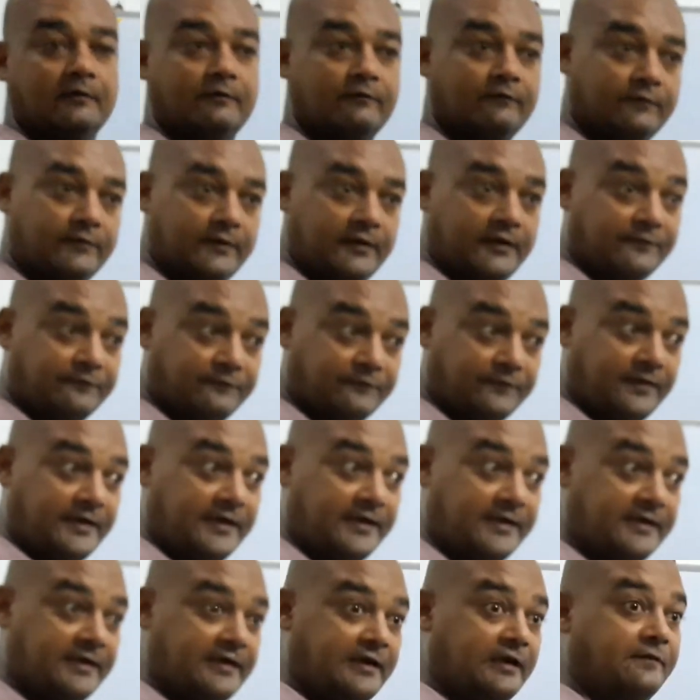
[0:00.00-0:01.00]
if
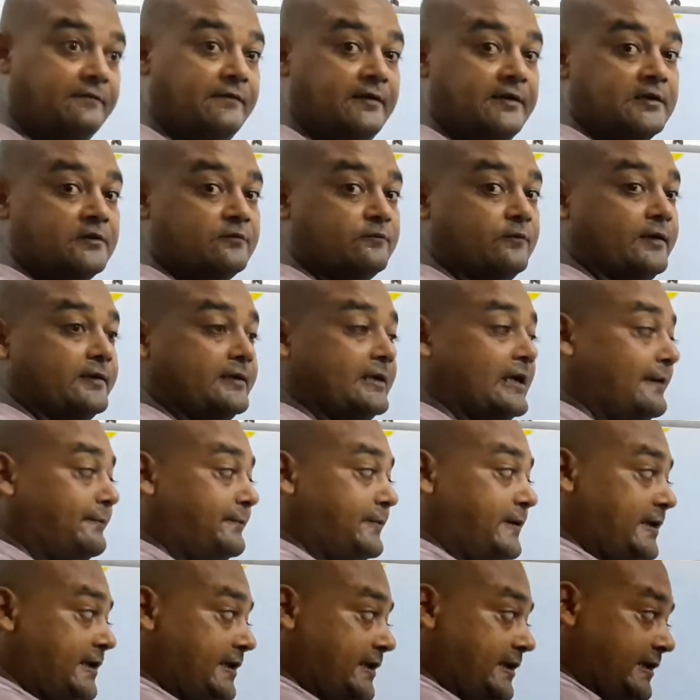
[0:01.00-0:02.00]
any events was
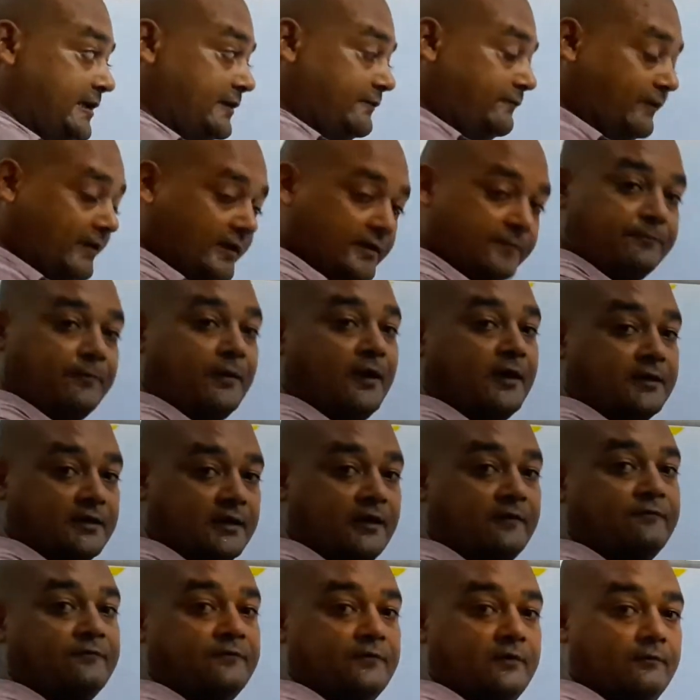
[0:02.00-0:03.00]
happening in one part
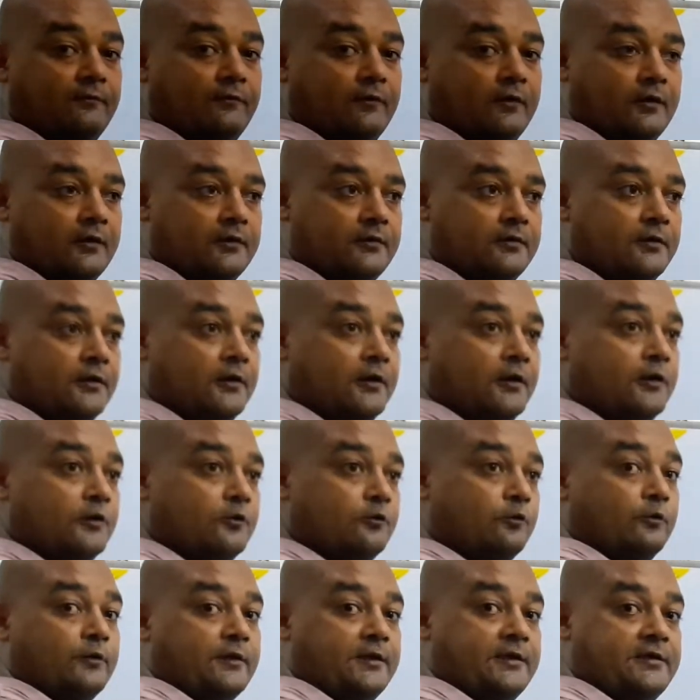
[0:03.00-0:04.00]
of the world, to
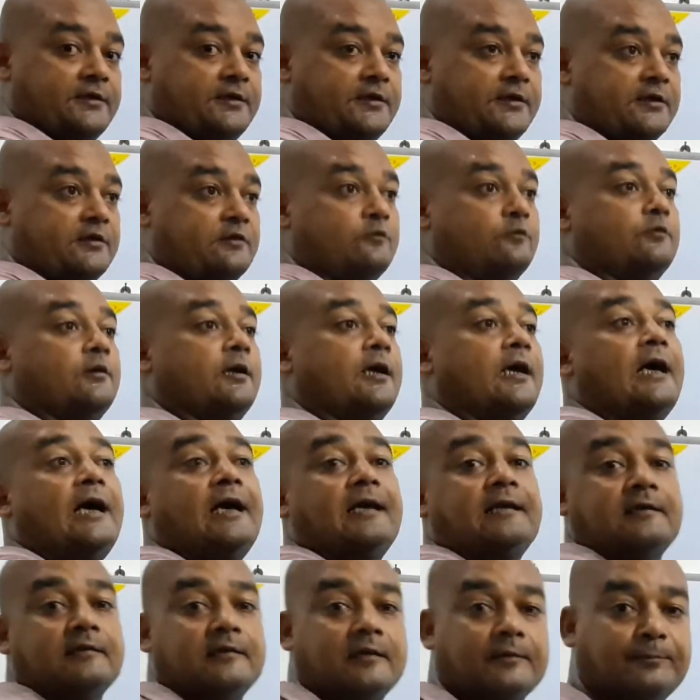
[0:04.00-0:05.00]
reach it to the
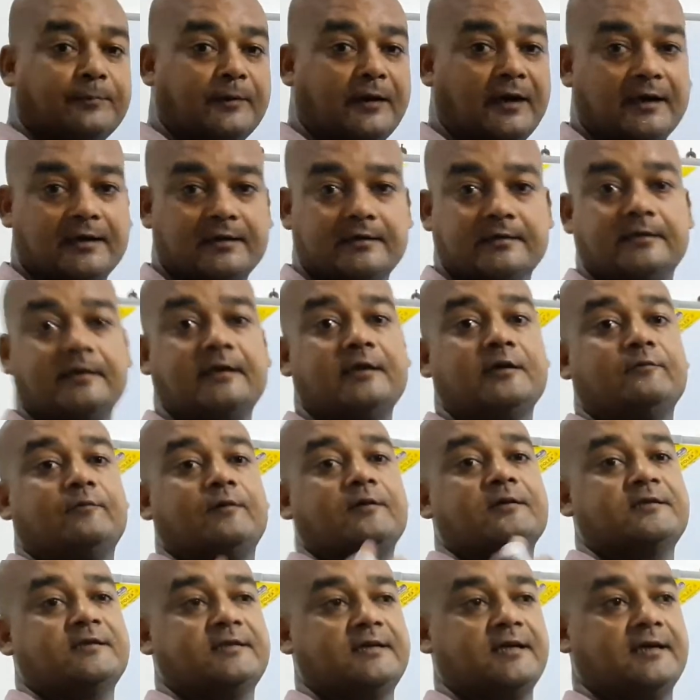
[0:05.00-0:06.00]
another part, it
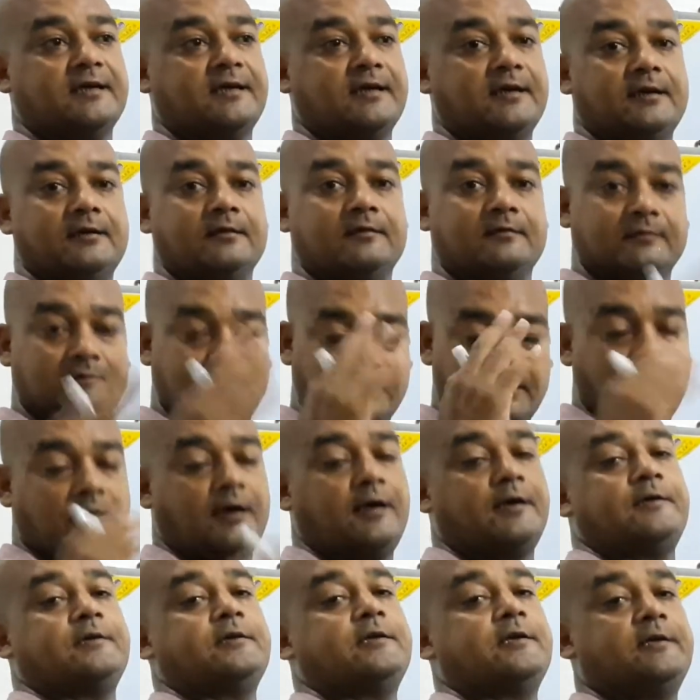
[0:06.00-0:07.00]
was taking
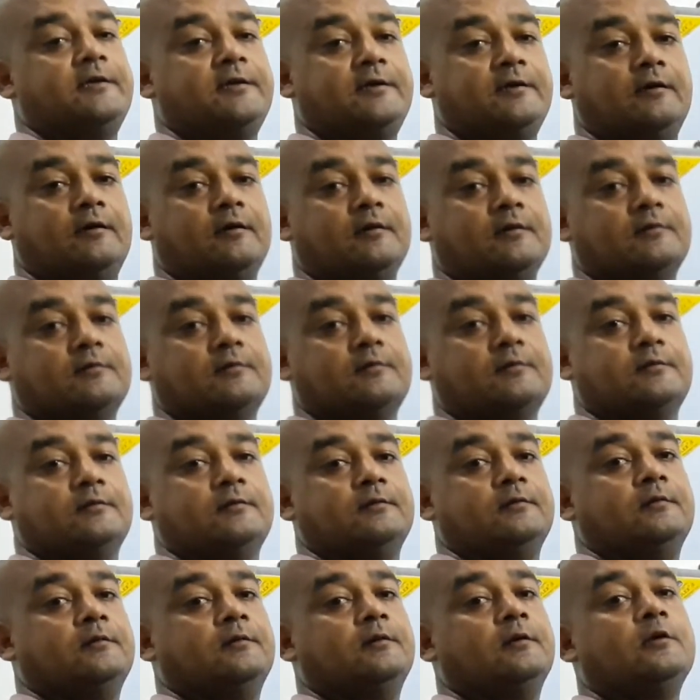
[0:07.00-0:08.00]
100 years,
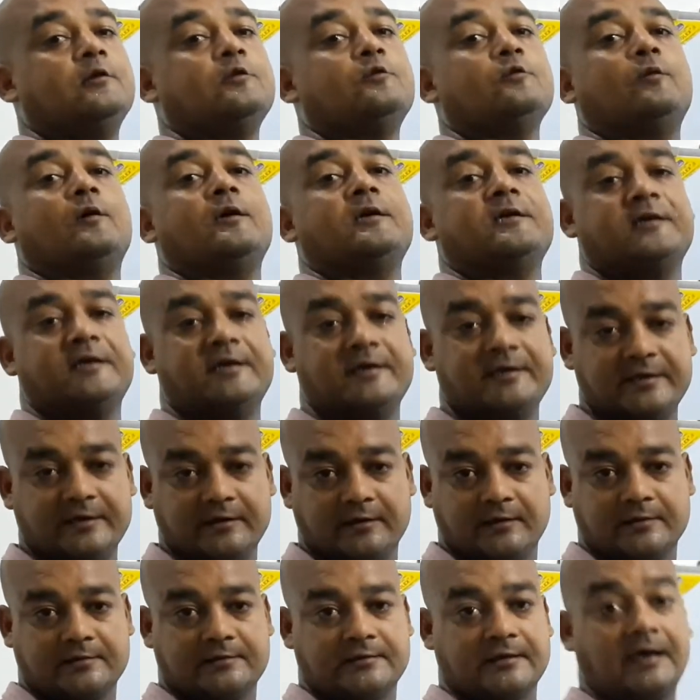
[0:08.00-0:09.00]
200
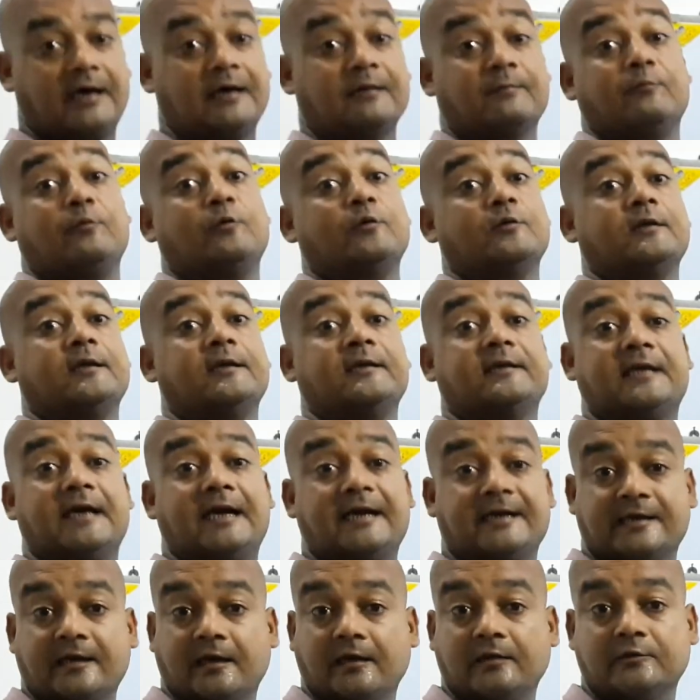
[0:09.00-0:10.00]
years, or more than
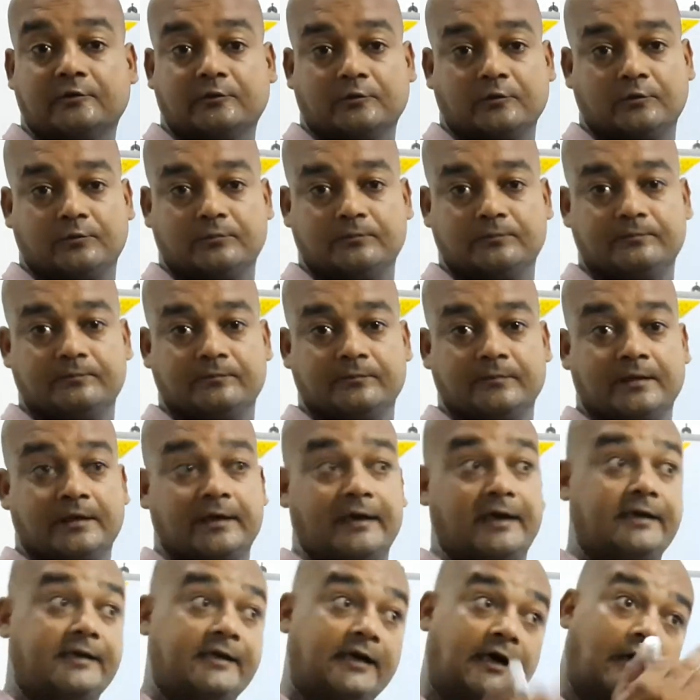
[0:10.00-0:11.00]
that also.
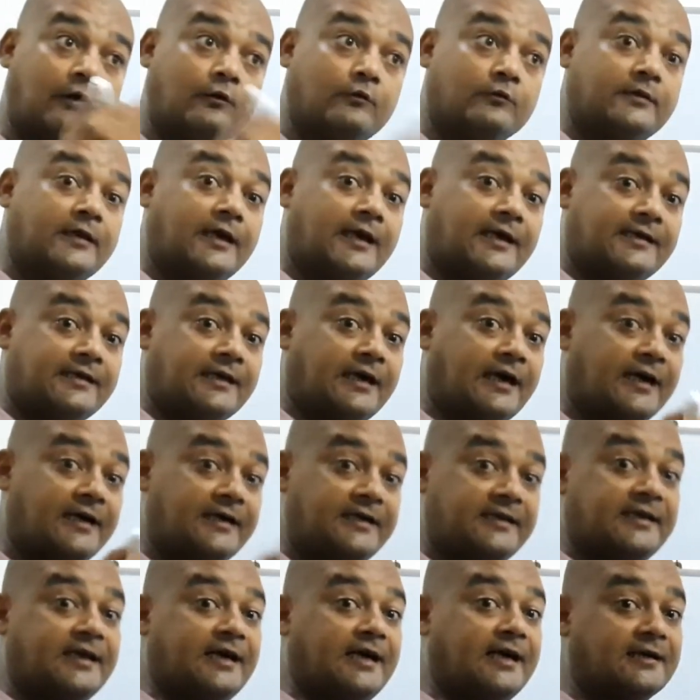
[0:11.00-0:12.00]
And how that
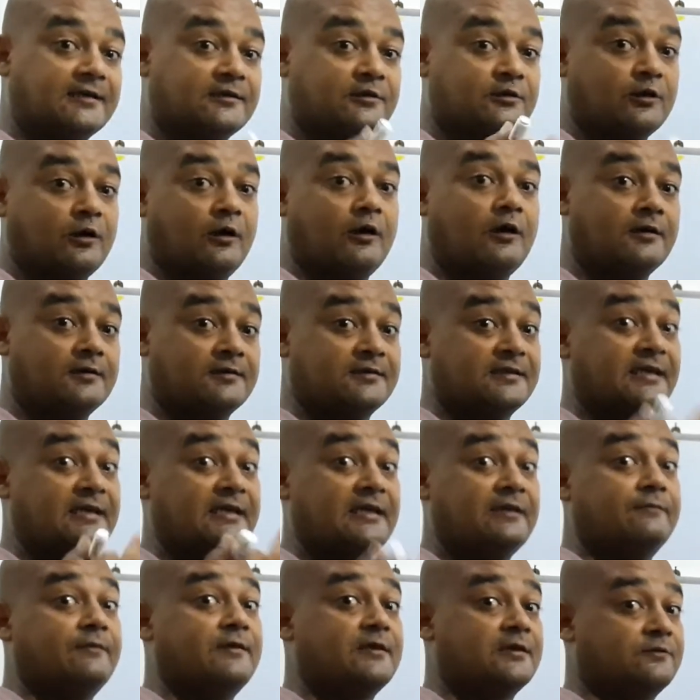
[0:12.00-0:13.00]
ideas, thoughts, and
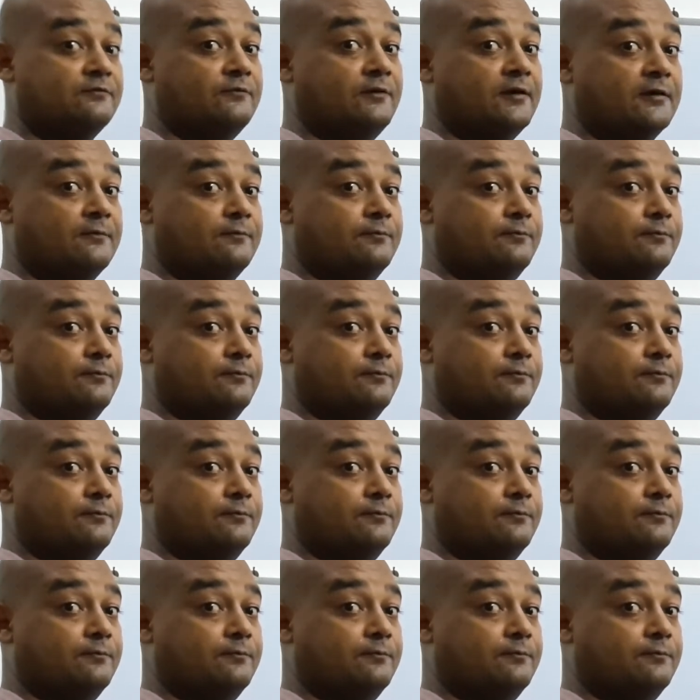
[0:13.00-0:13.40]
events were